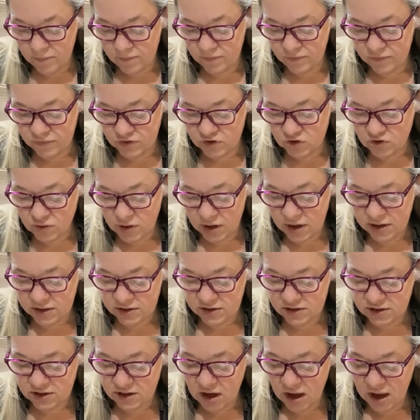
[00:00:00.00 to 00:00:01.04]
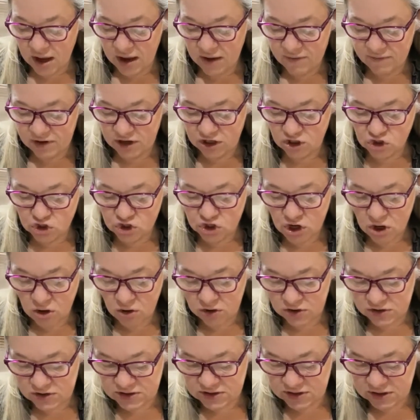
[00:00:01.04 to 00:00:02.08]
I'm trying to not have any
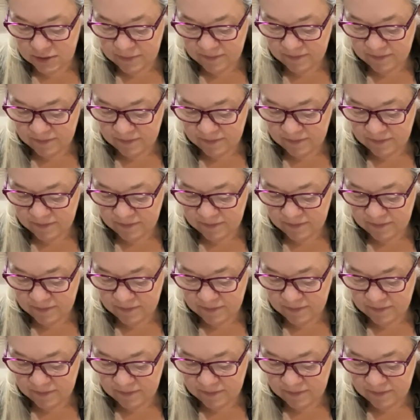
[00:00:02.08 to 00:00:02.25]
chunks